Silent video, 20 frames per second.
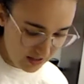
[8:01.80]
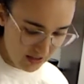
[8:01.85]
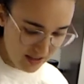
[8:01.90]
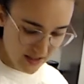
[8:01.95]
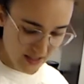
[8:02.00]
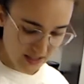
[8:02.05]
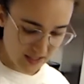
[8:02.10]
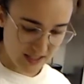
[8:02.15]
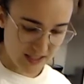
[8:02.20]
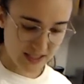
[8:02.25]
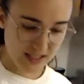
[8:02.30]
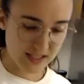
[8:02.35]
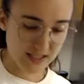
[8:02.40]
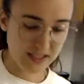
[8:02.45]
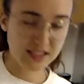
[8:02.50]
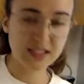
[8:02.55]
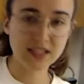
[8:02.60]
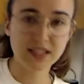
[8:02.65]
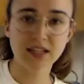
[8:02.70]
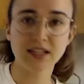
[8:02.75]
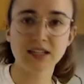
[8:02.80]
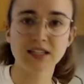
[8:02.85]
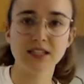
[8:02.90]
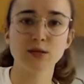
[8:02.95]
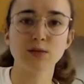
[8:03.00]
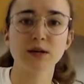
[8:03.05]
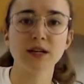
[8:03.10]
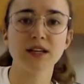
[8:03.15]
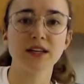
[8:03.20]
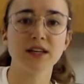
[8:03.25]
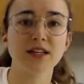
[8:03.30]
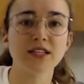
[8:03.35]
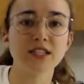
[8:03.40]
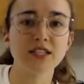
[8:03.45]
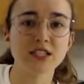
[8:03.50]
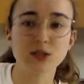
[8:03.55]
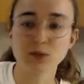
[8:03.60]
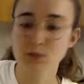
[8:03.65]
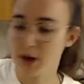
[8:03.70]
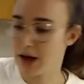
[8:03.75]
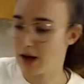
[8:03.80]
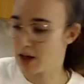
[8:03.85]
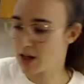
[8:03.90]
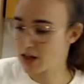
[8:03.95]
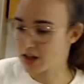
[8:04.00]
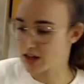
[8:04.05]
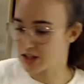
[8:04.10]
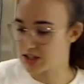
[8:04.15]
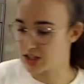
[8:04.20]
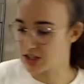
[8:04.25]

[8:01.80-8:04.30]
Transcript: The seasoning is making it smell